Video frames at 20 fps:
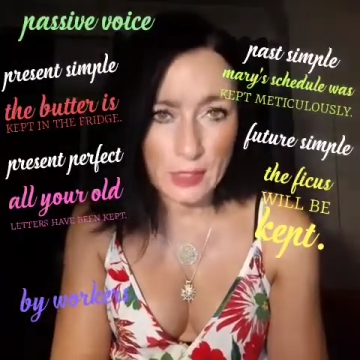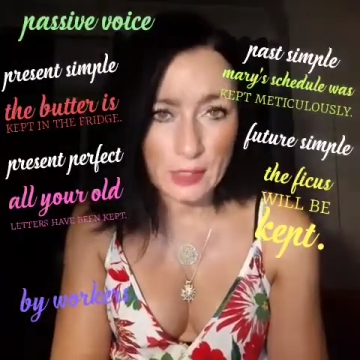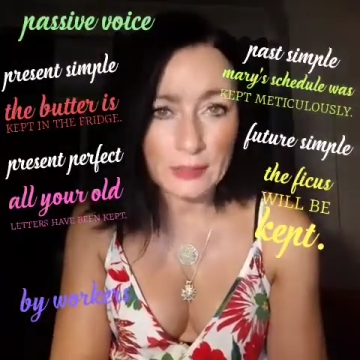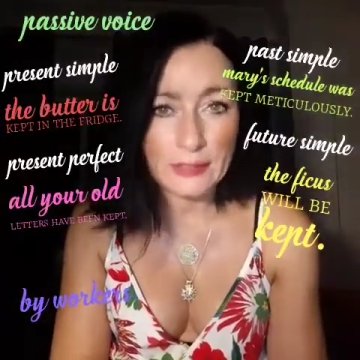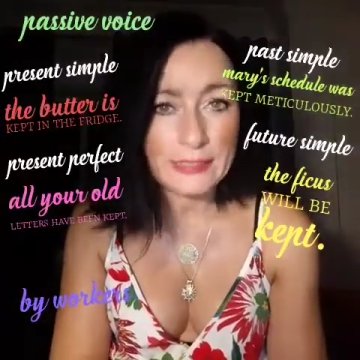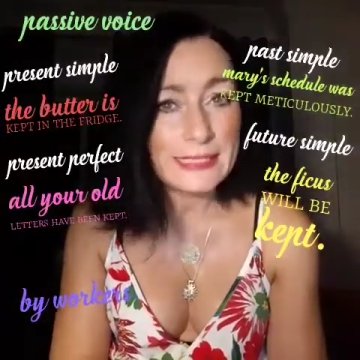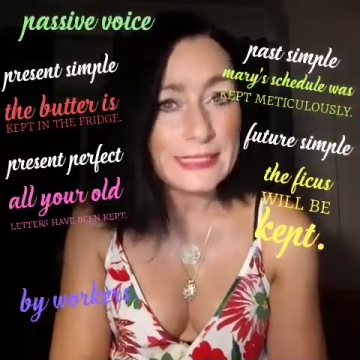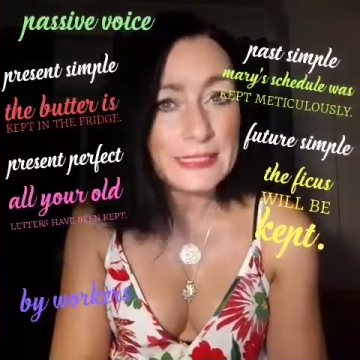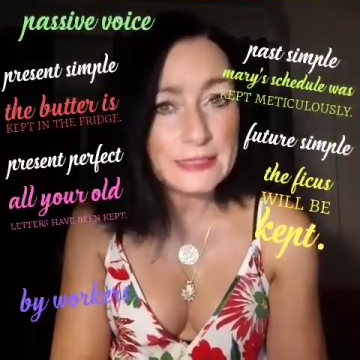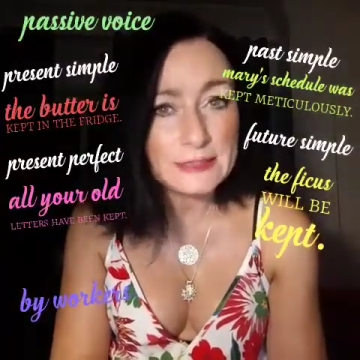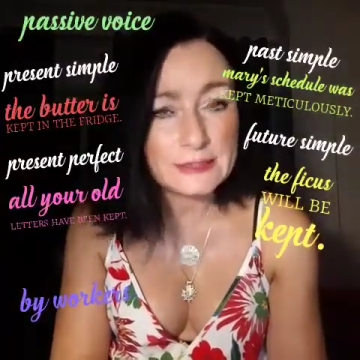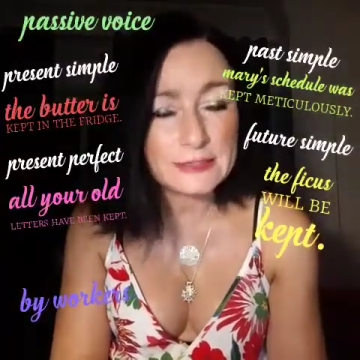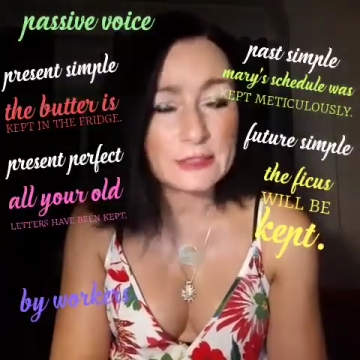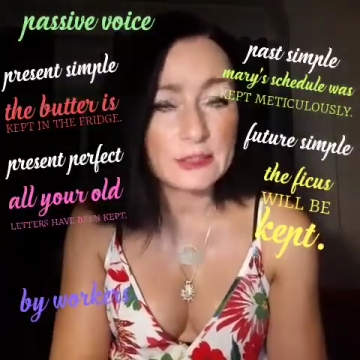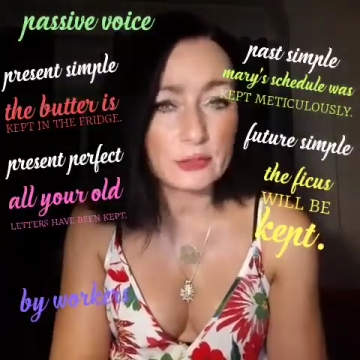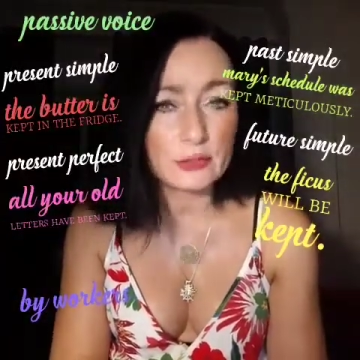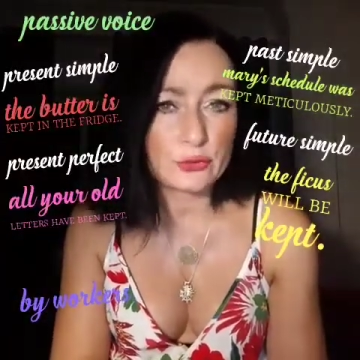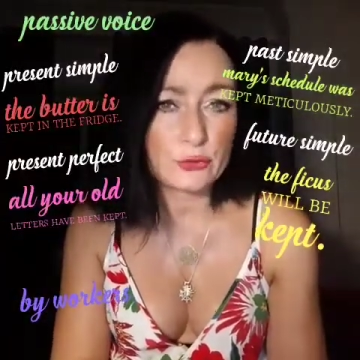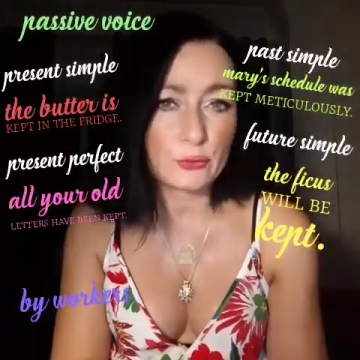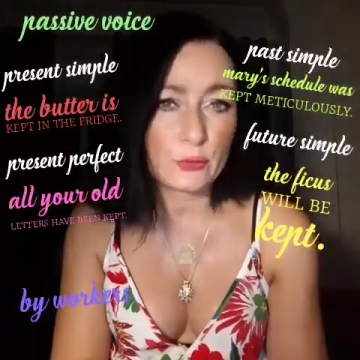are
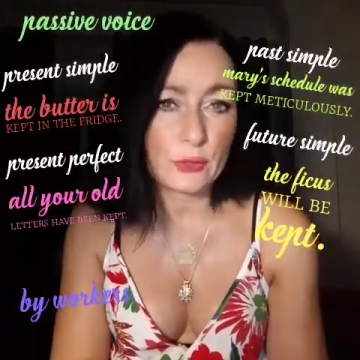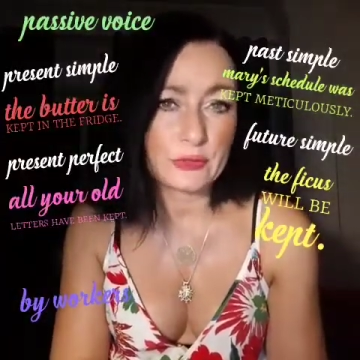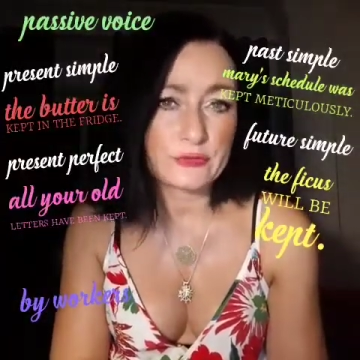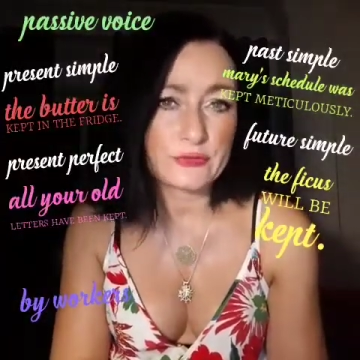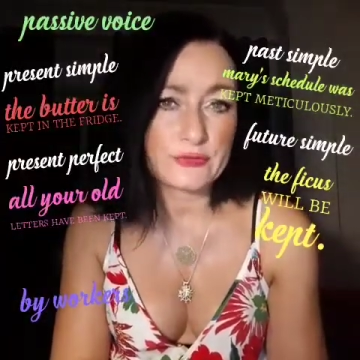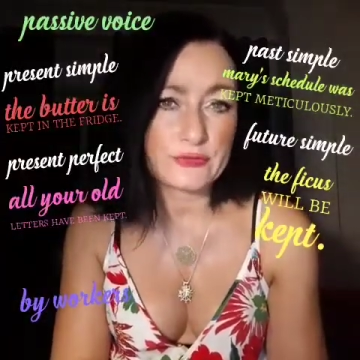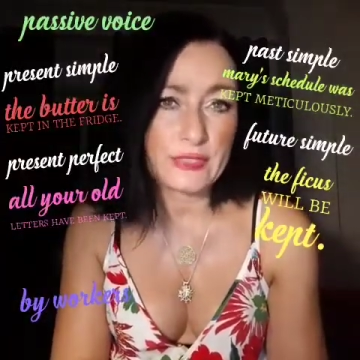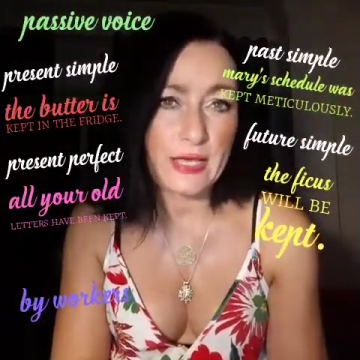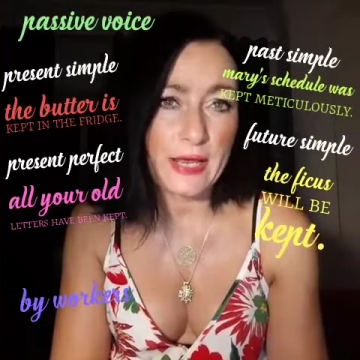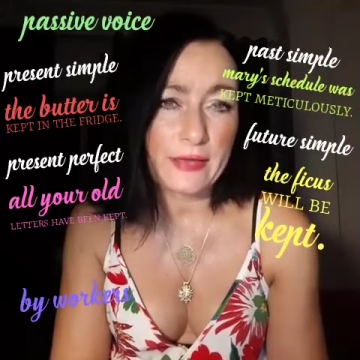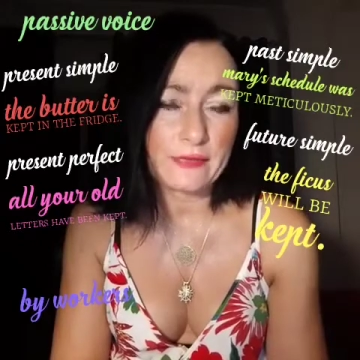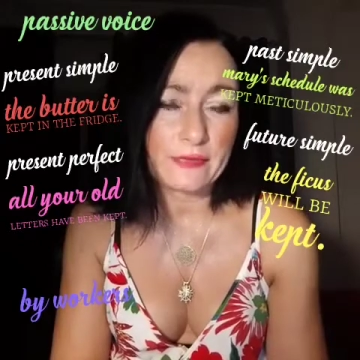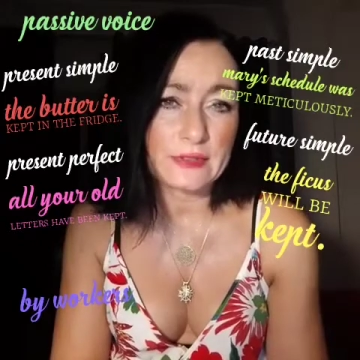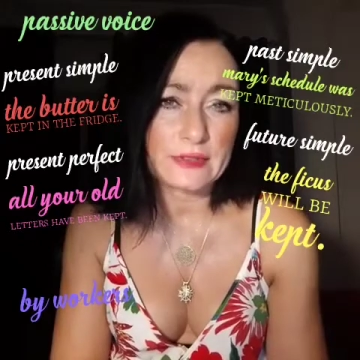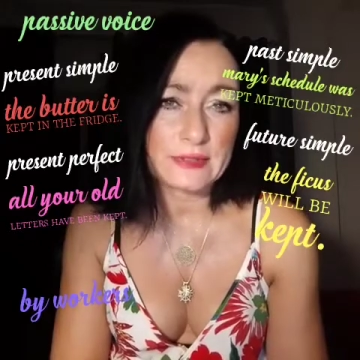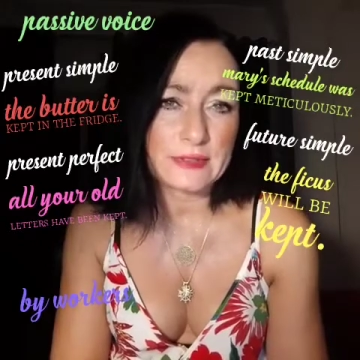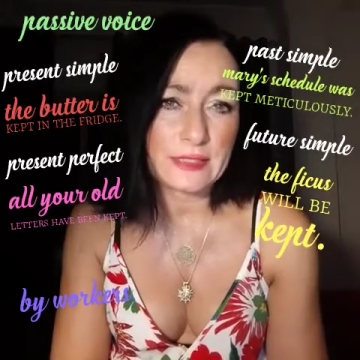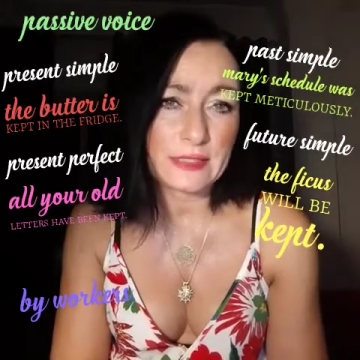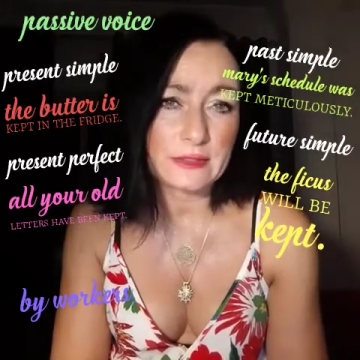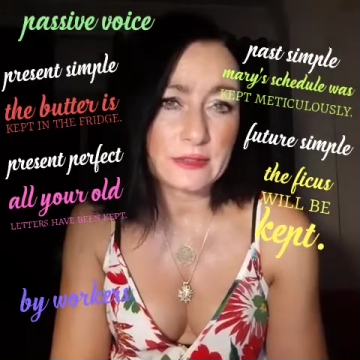easier to understand than
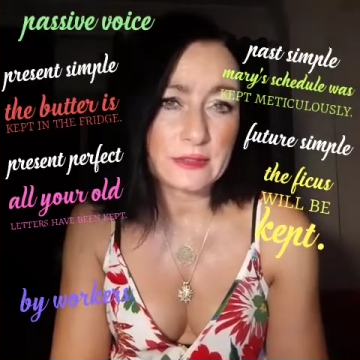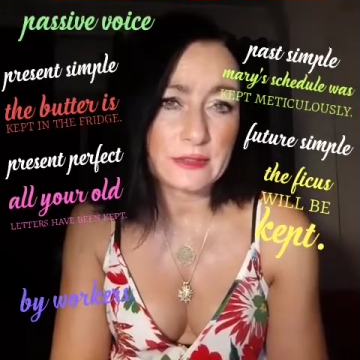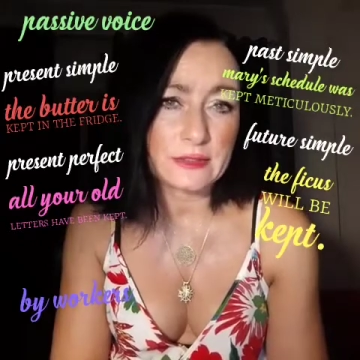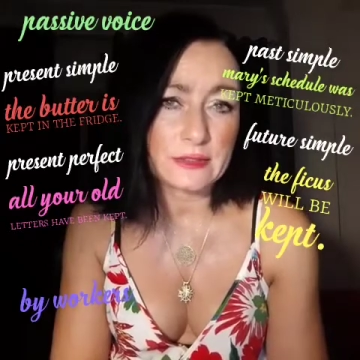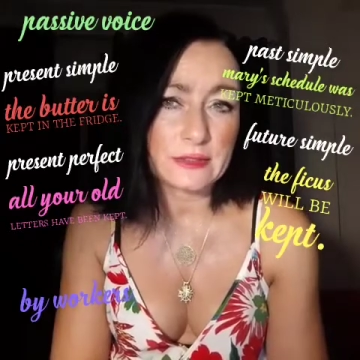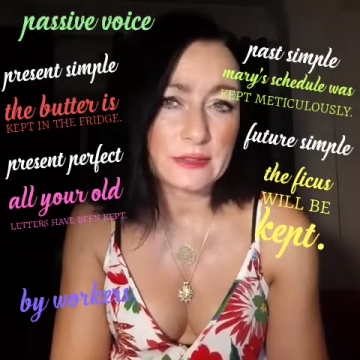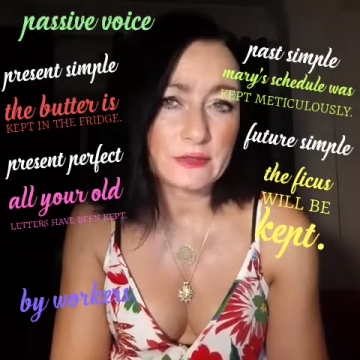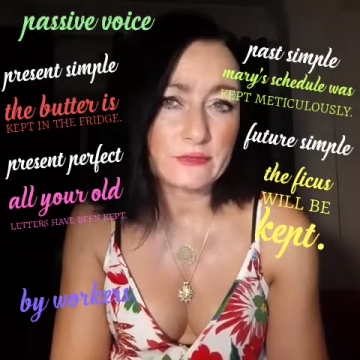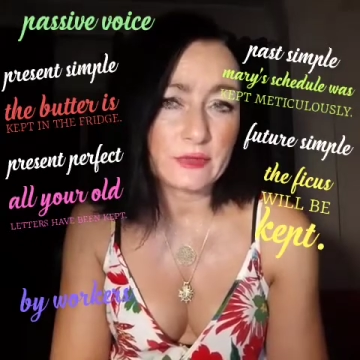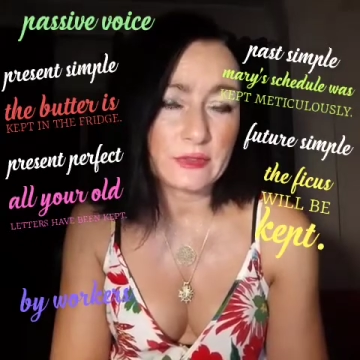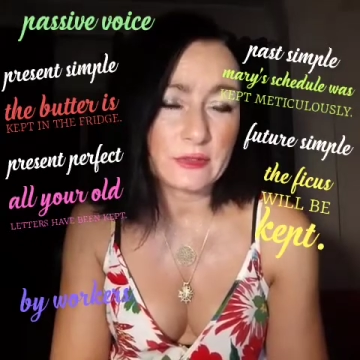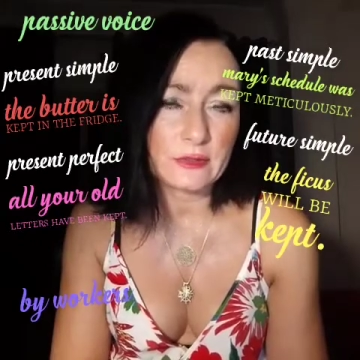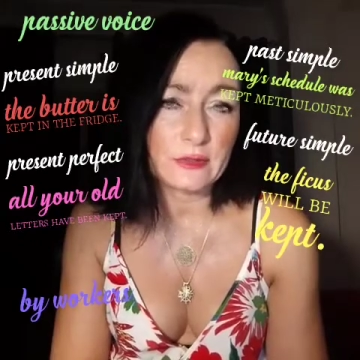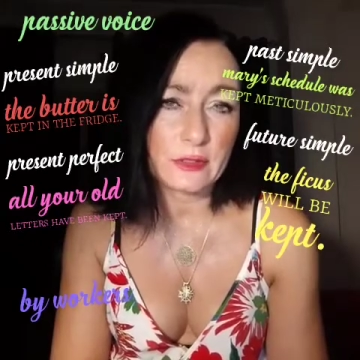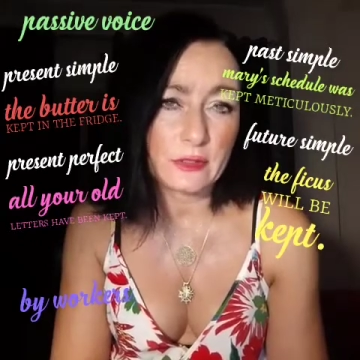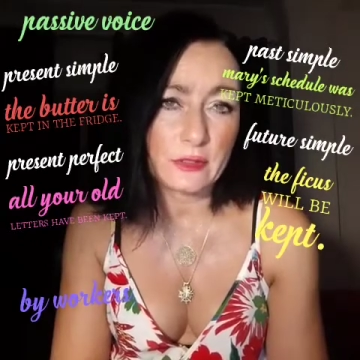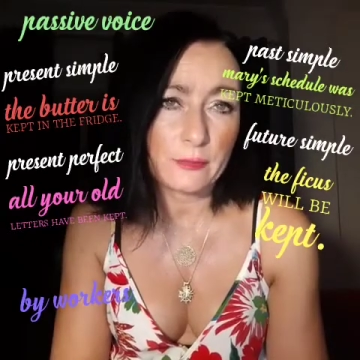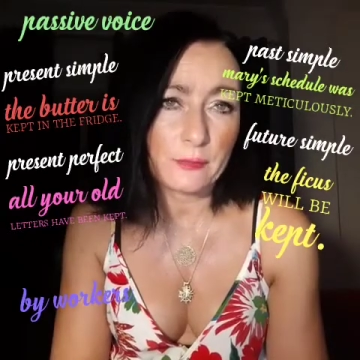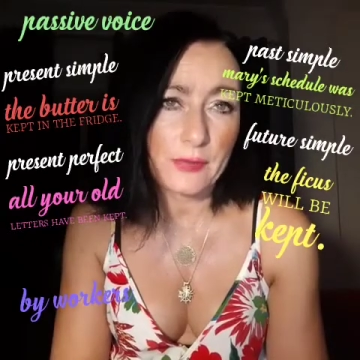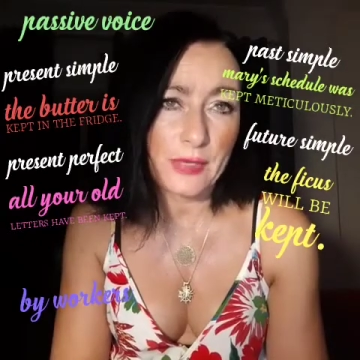sentences written
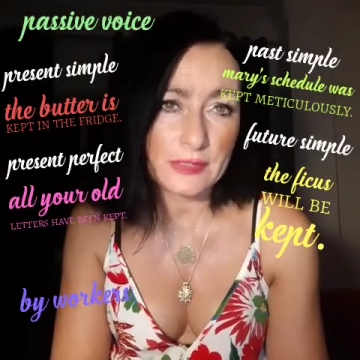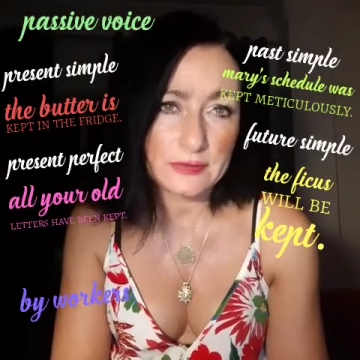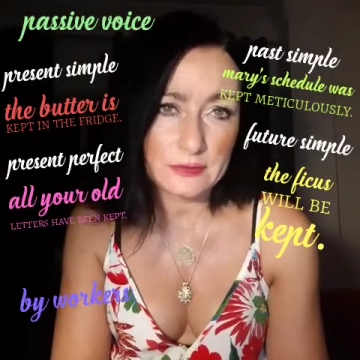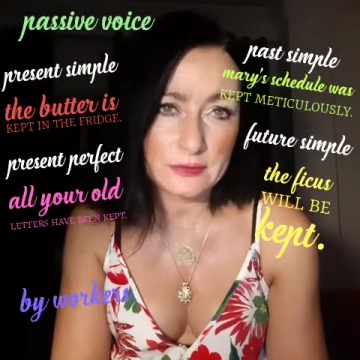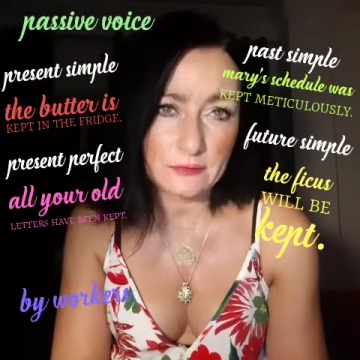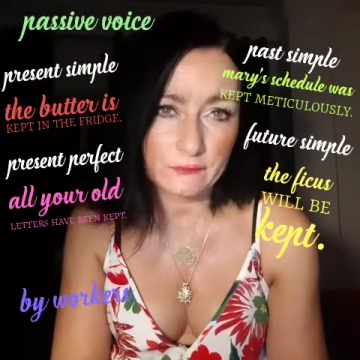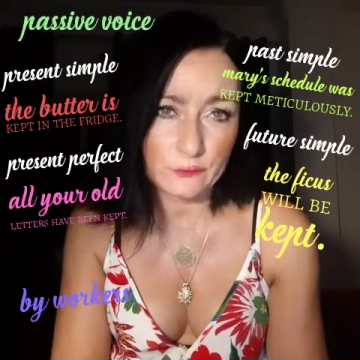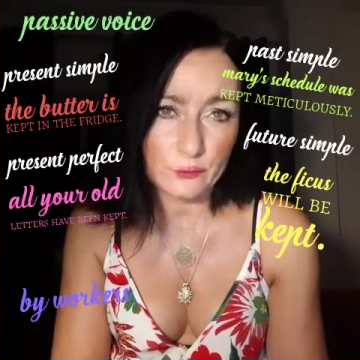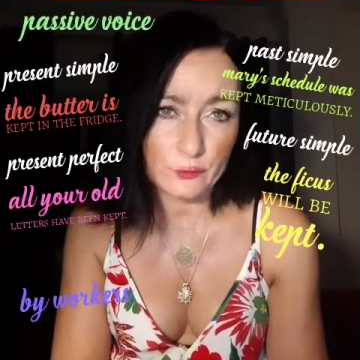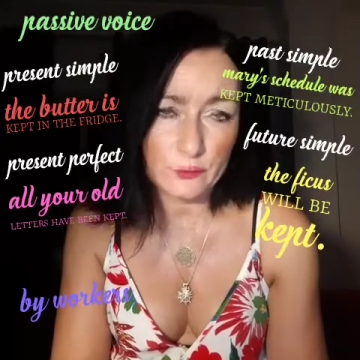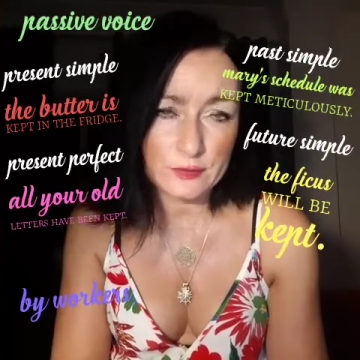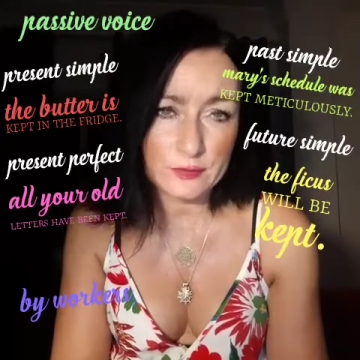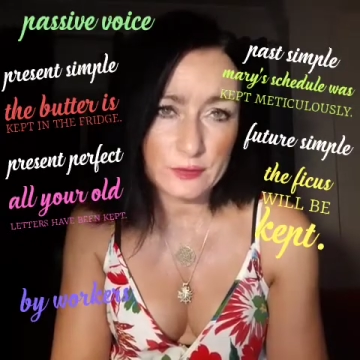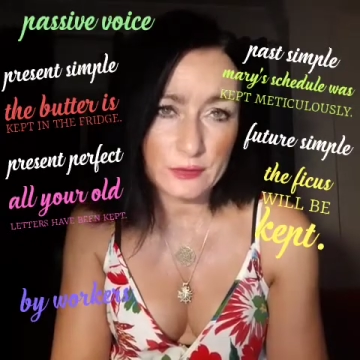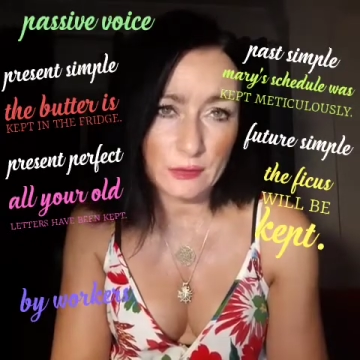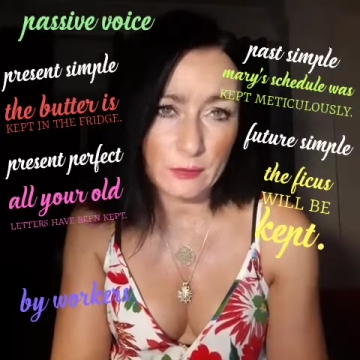in the passive voice,